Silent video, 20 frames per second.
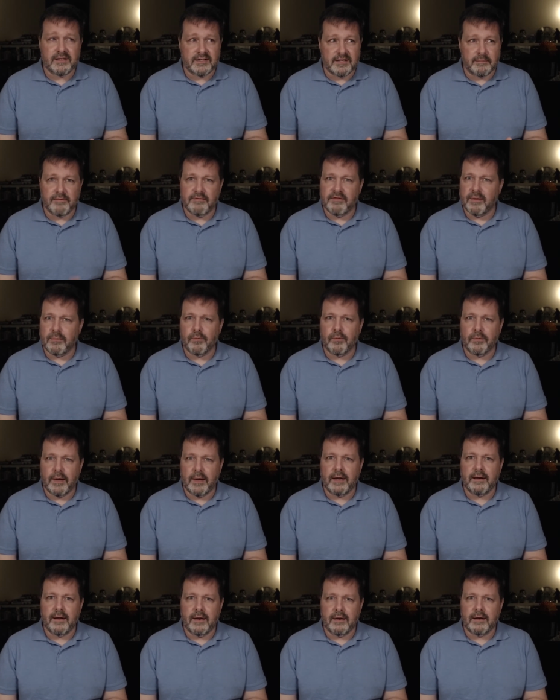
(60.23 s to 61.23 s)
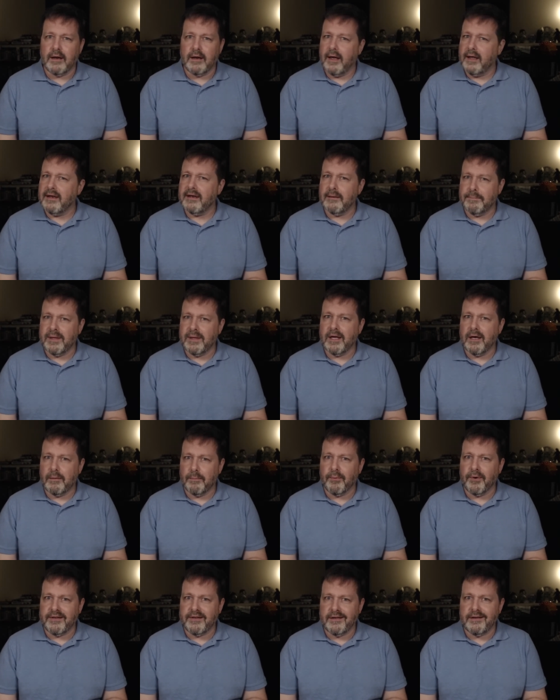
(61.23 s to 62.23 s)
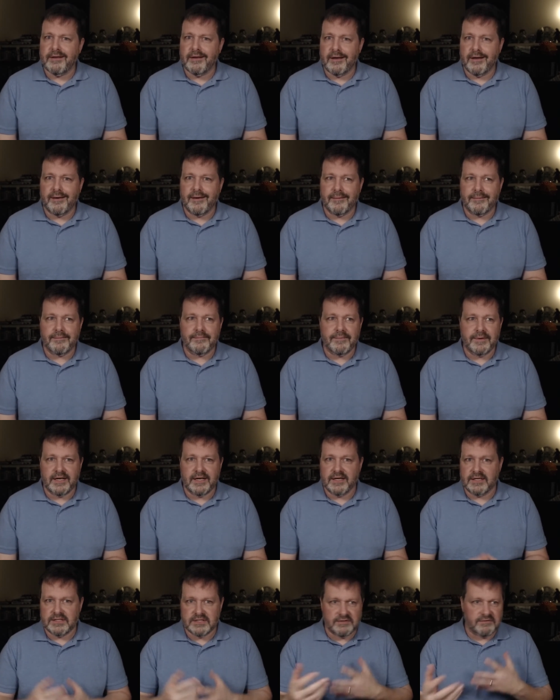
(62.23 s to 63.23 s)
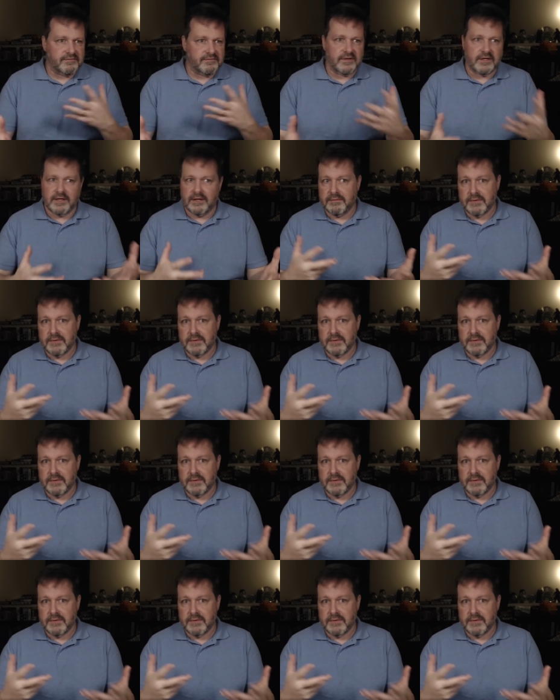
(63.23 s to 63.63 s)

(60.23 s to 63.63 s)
Some of them ended up being unprinted because of the